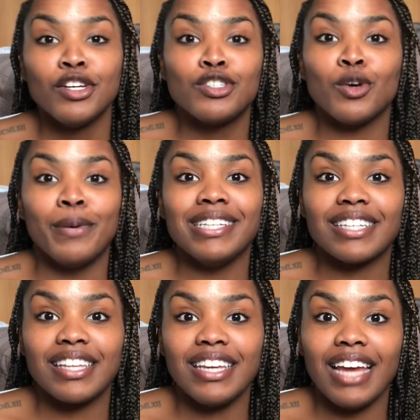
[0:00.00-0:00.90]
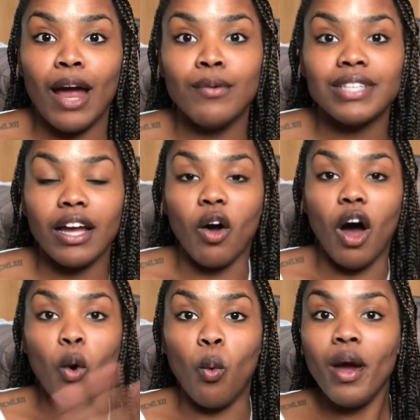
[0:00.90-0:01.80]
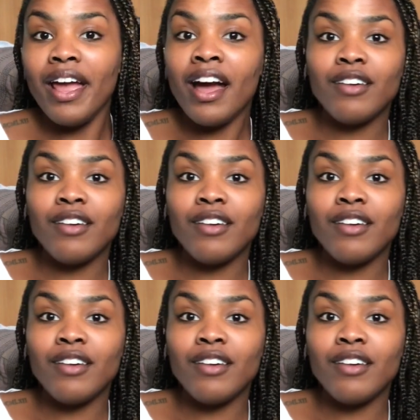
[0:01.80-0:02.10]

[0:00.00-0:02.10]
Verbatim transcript: So basically I was like all way